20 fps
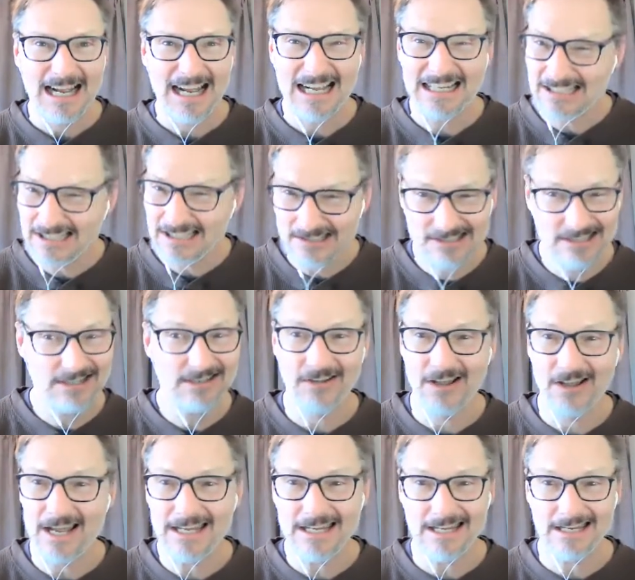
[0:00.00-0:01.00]
I just didn't
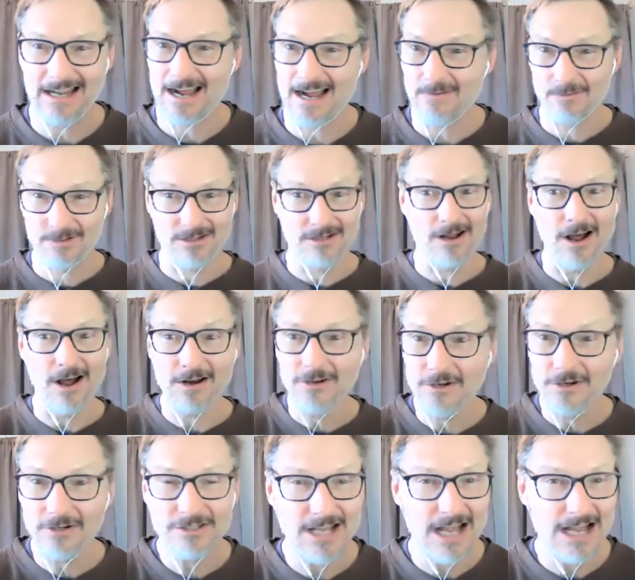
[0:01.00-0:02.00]
like it. I was an
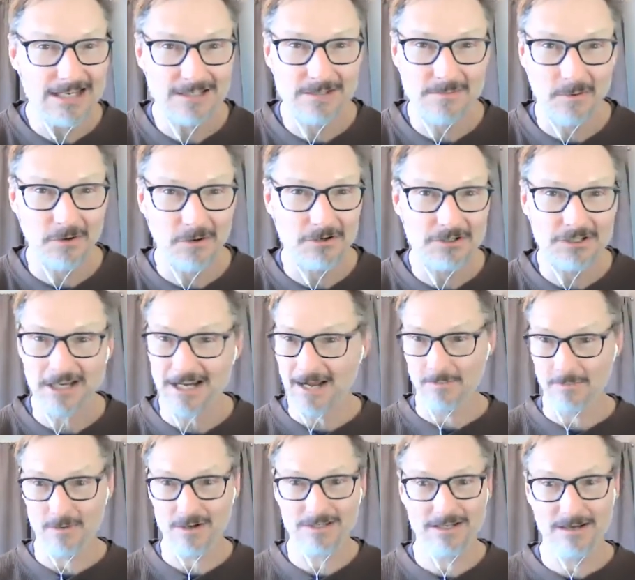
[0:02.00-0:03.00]
undersized person. I
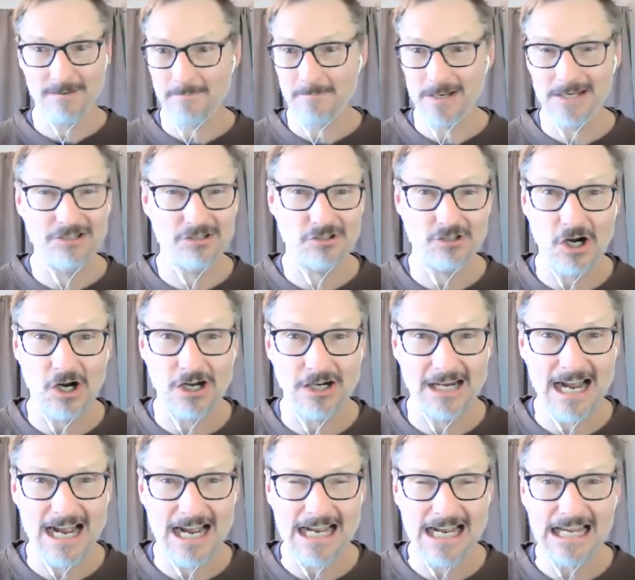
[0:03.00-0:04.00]
wasn't a big, strong
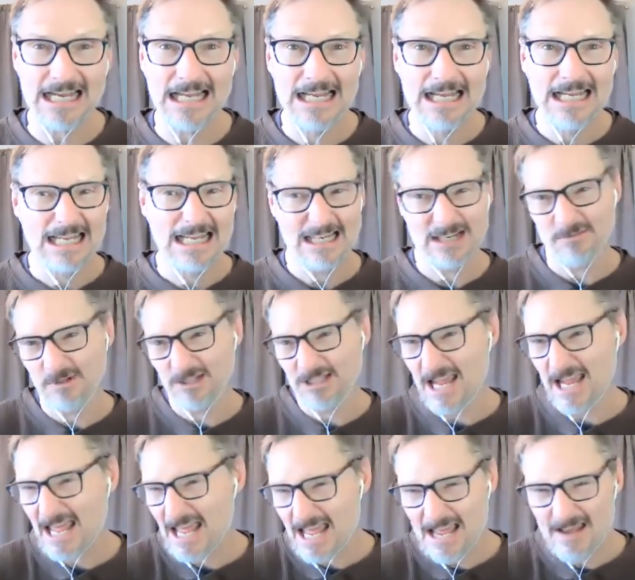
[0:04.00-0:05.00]
guy. It was
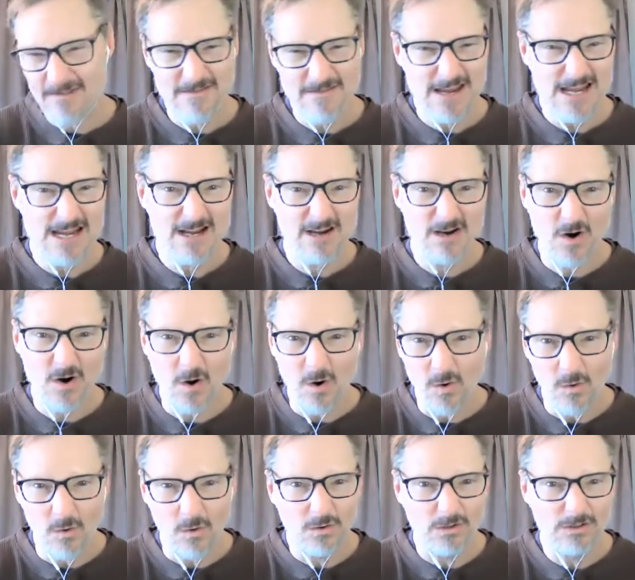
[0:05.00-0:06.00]
a heavy,
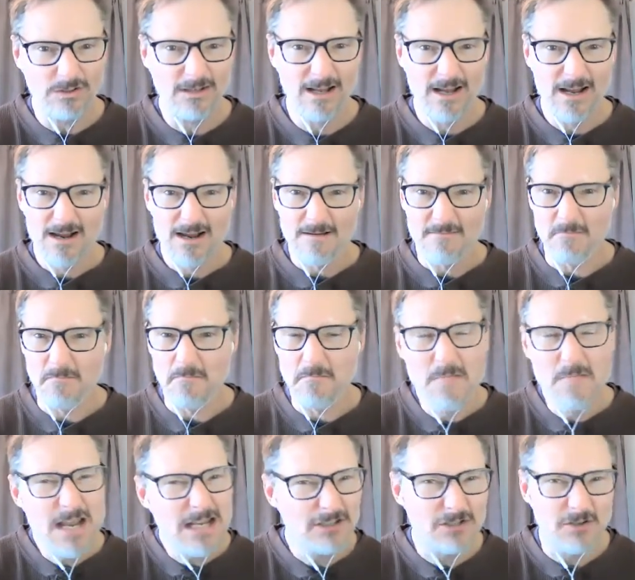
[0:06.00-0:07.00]
cold,
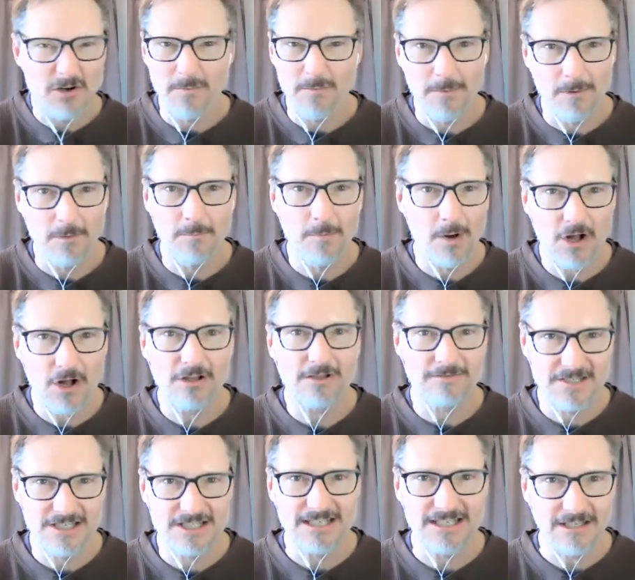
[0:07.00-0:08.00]
miserable ball
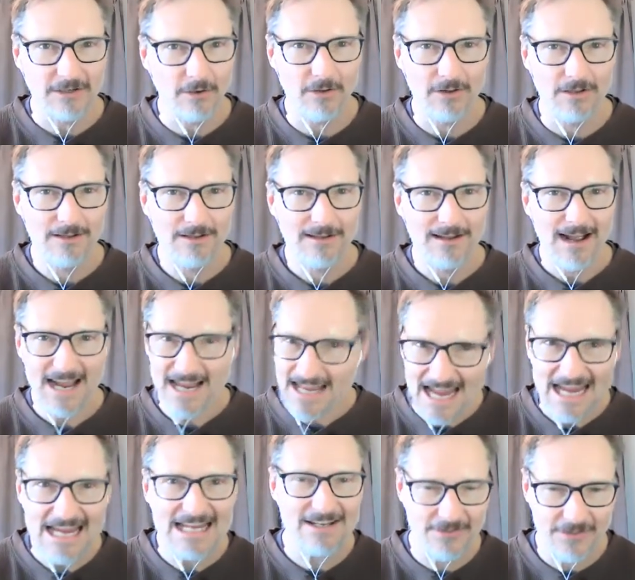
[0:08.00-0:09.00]
of steel. I
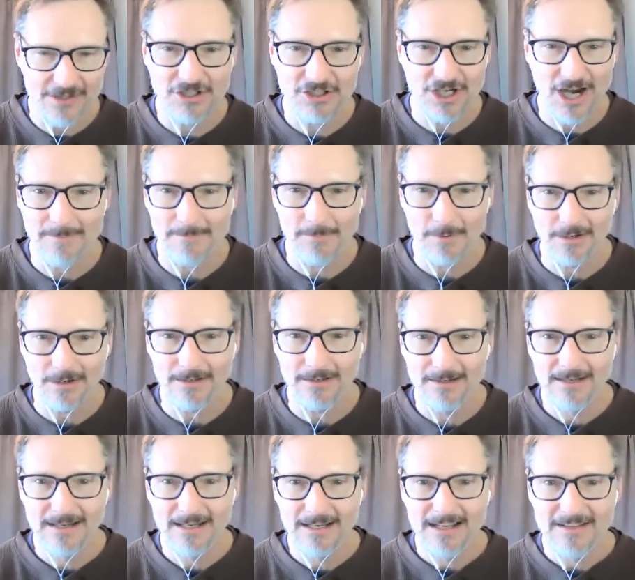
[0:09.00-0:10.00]
hated the shot put.
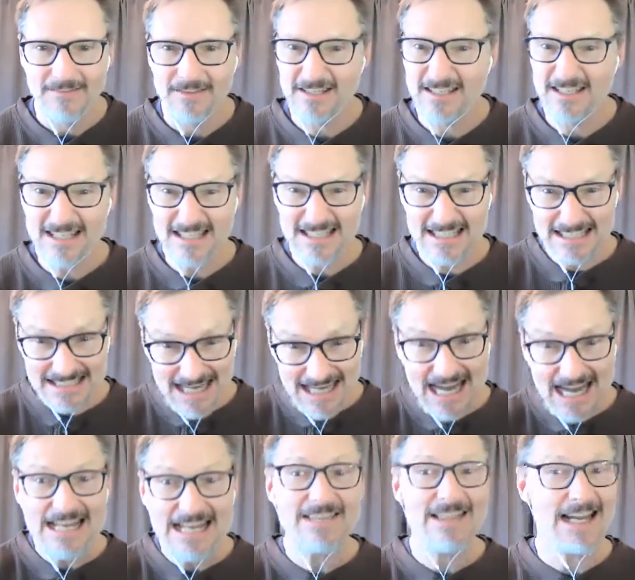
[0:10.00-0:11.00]
The
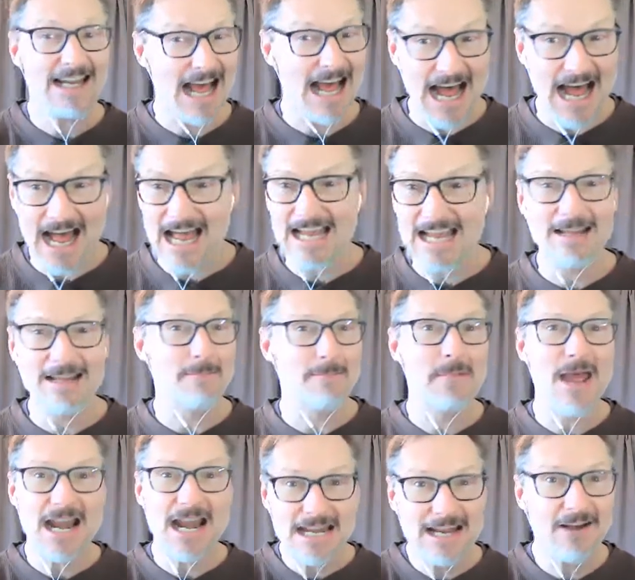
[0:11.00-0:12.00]
disdain that I and
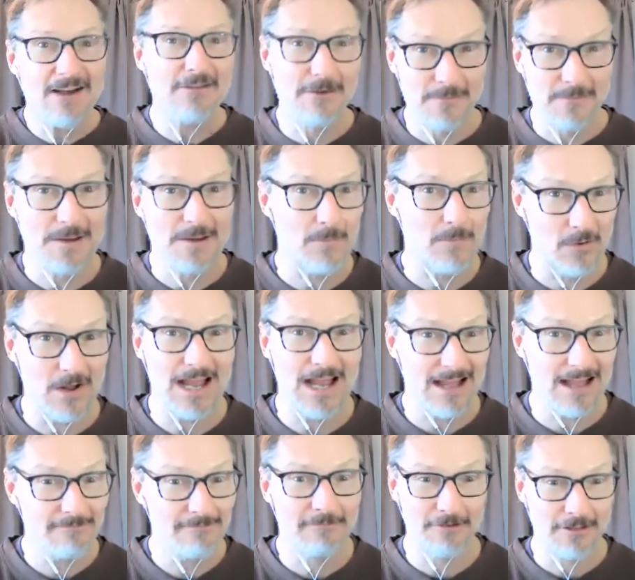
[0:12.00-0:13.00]
many other people
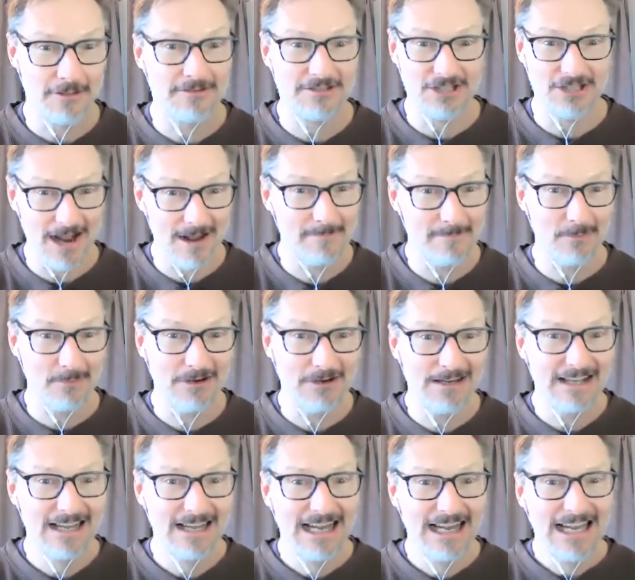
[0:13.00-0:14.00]
have for the shot
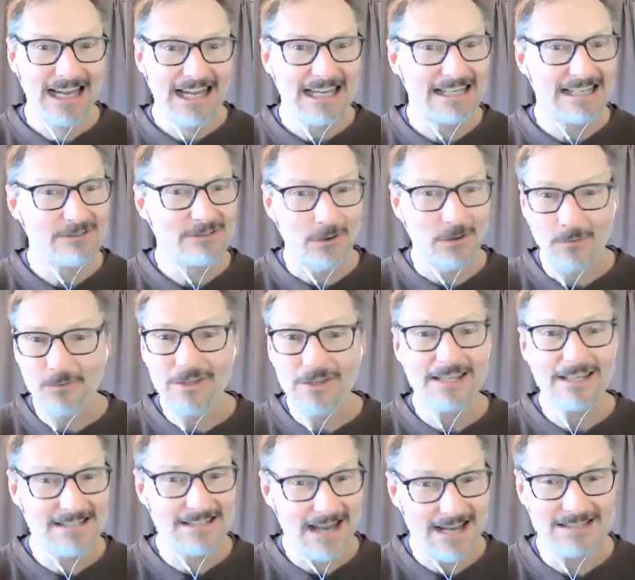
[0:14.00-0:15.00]
put is
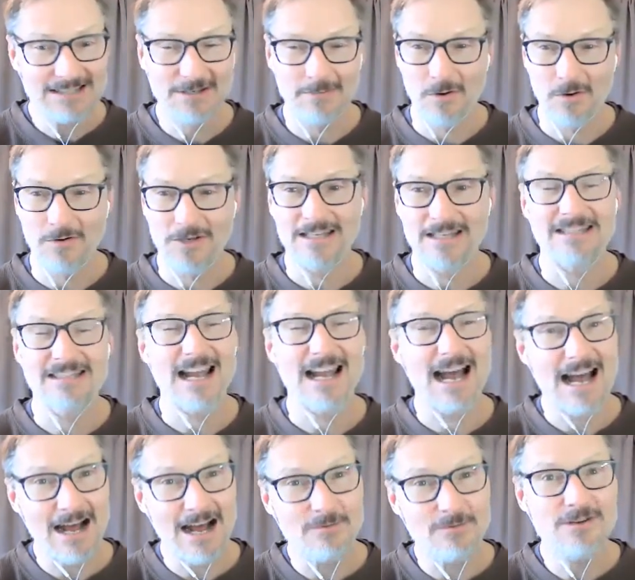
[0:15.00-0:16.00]
only a testimony as to
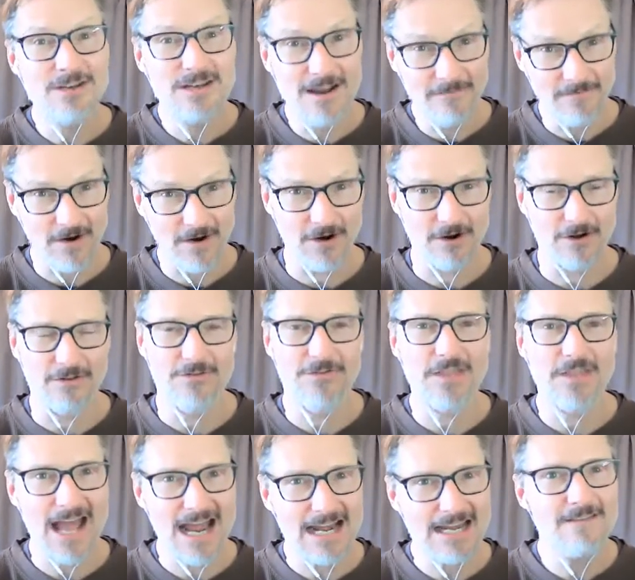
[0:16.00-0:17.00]
how difficult
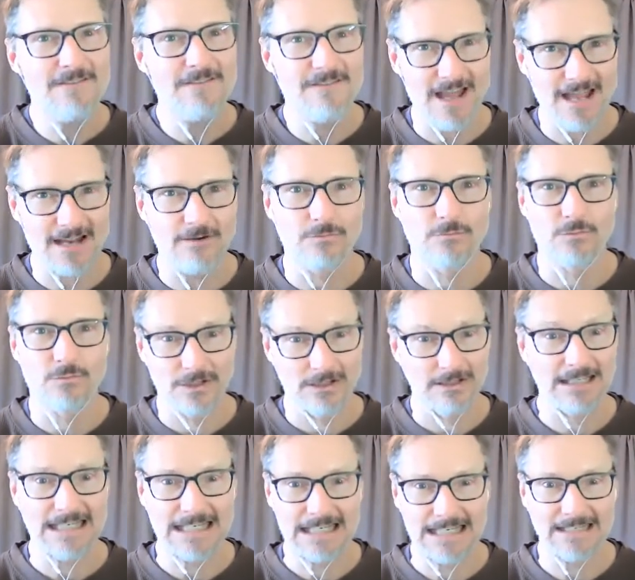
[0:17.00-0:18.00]
that event
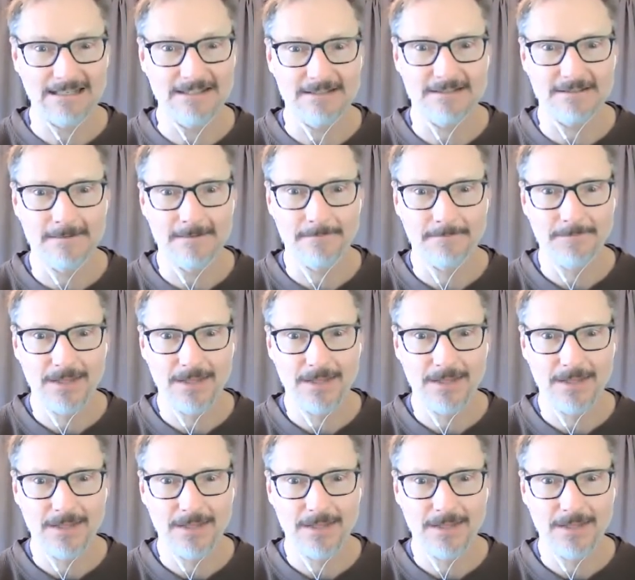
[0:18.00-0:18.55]
really is.